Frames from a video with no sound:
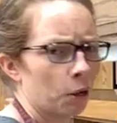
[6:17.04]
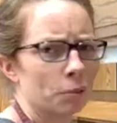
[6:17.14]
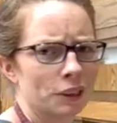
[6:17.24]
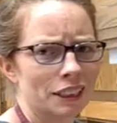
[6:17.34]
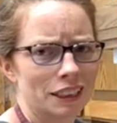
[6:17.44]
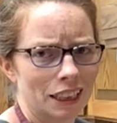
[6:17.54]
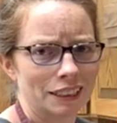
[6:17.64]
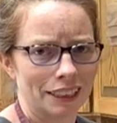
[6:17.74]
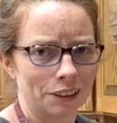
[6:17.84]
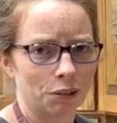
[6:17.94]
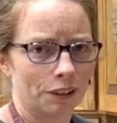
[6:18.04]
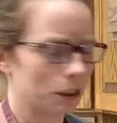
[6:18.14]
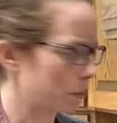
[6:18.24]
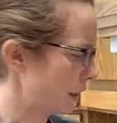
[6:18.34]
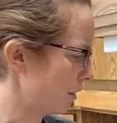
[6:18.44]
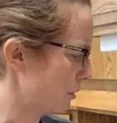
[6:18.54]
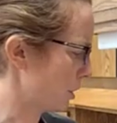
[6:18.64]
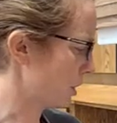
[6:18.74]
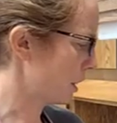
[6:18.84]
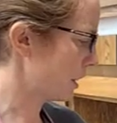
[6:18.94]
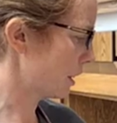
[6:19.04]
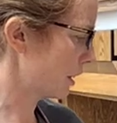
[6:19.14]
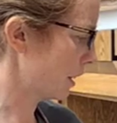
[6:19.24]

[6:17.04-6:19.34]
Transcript: almost this identical recipe. It was just